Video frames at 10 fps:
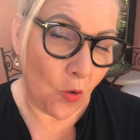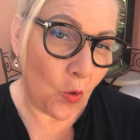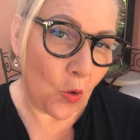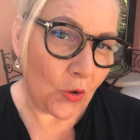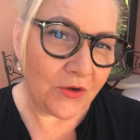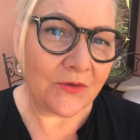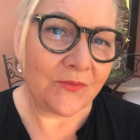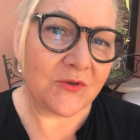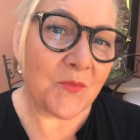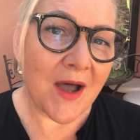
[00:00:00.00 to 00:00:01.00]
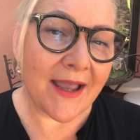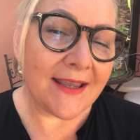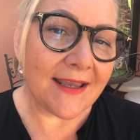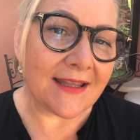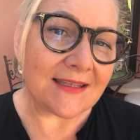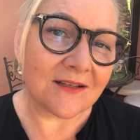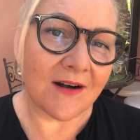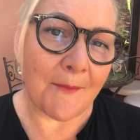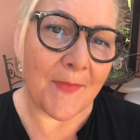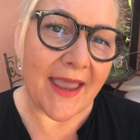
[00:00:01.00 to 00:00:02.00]
or to my
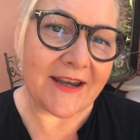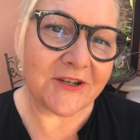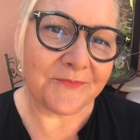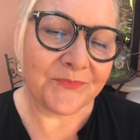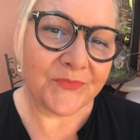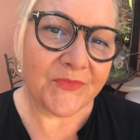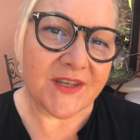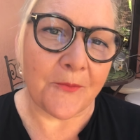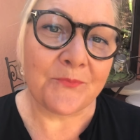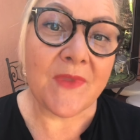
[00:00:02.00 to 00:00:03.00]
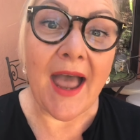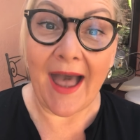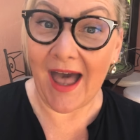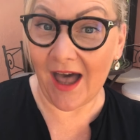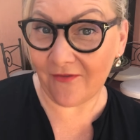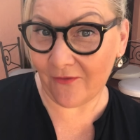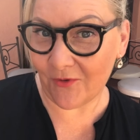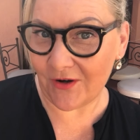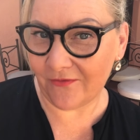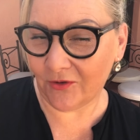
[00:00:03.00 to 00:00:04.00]
Instagram page. So have a
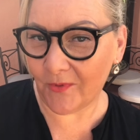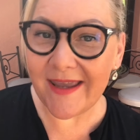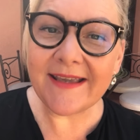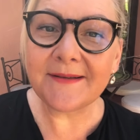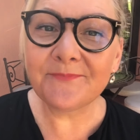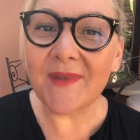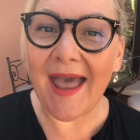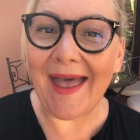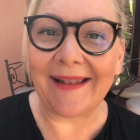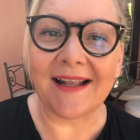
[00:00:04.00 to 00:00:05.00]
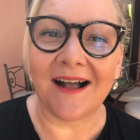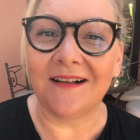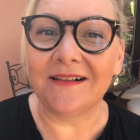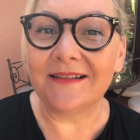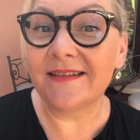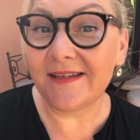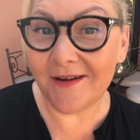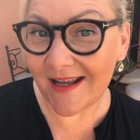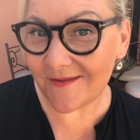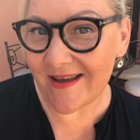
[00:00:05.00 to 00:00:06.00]
wonderful week and I'll see
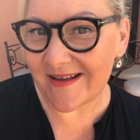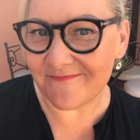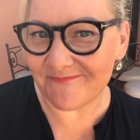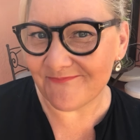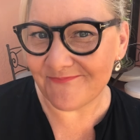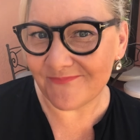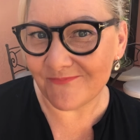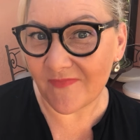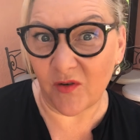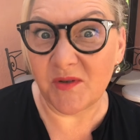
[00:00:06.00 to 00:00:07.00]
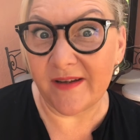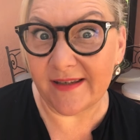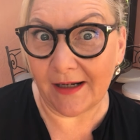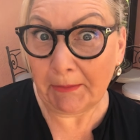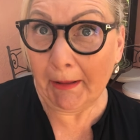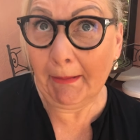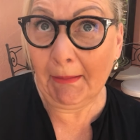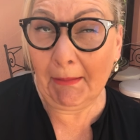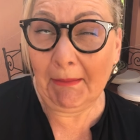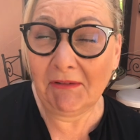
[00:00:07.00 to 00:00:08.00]
you next week from
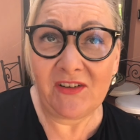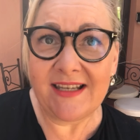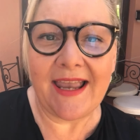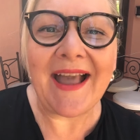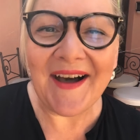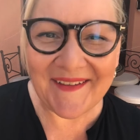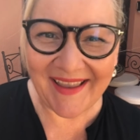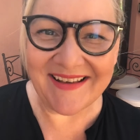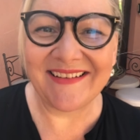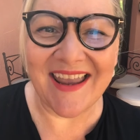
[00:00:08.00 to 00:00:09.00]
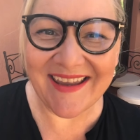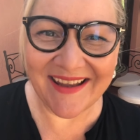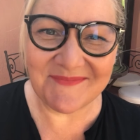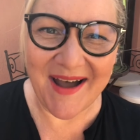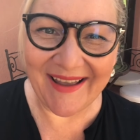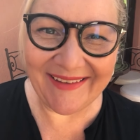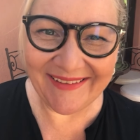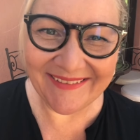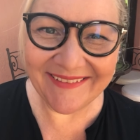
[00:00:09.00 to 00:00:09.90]
Switzerland. Freezing. Okay, take care. Bye.